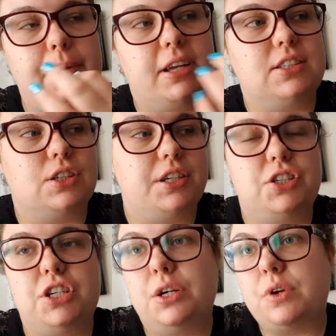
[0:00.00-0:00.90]
basically
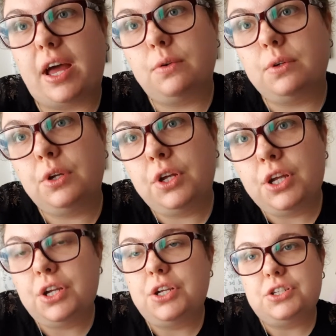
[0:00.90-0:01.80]
chilled out
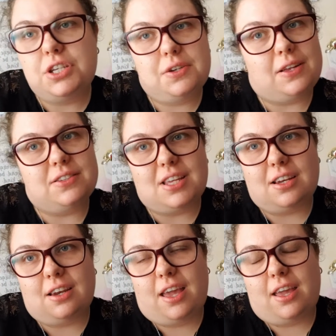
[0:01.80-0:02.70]

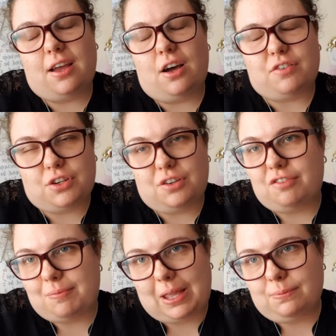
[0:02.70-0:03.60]
Saturday afternoon
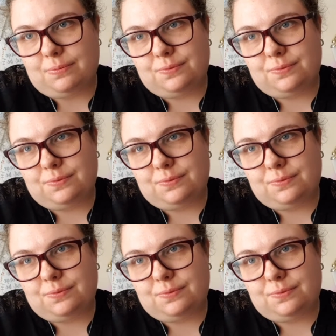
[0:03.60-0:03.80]
for me.